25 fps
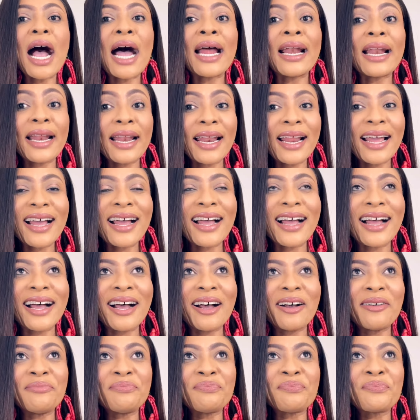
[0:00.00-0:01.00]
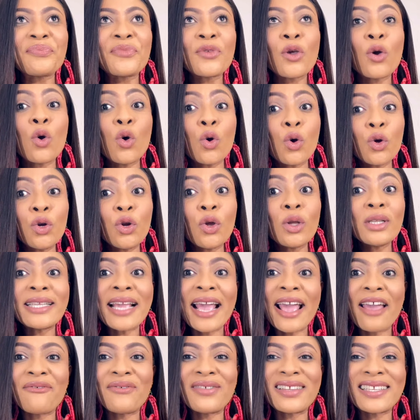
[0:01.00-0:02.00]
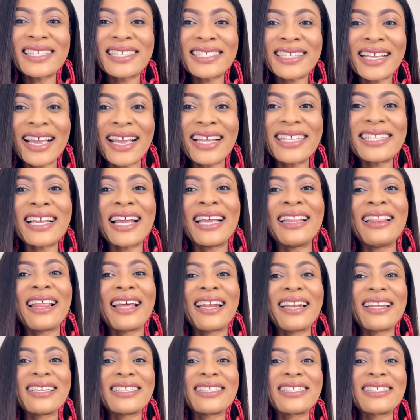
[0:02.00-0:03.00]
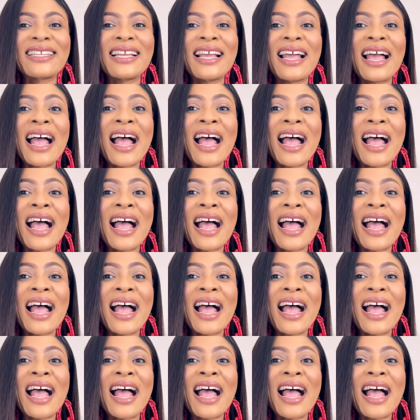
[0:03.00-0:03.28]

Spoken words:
another coconut heavy scent, and that is